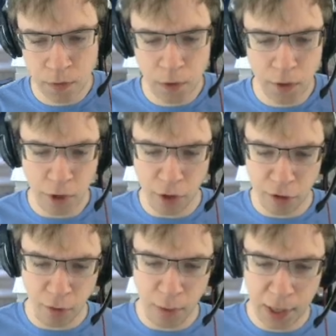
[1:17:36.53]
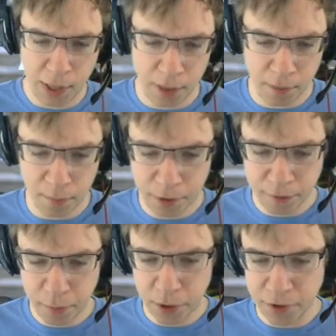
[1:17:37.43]
Okay, so we can Blood
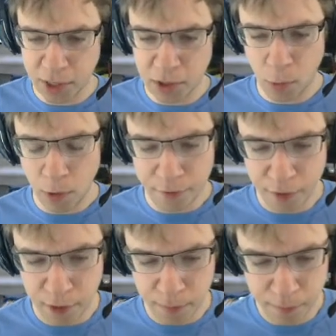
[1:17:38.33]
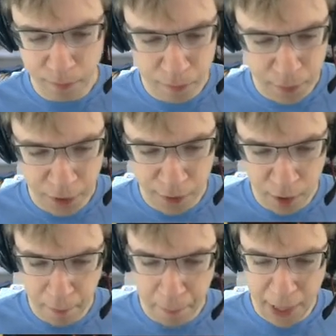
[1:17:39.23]
for Blood to kill one of them, and
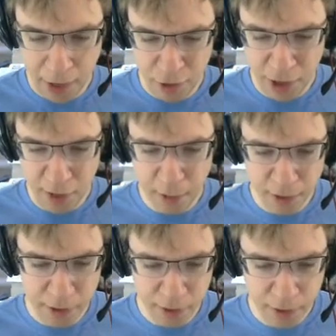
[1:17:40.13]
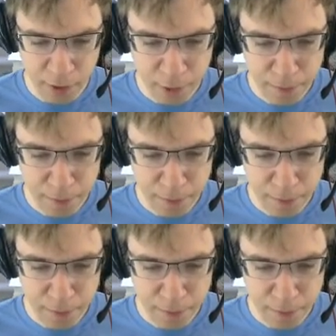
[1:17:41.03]
then Bash Headbutt to kill the other one.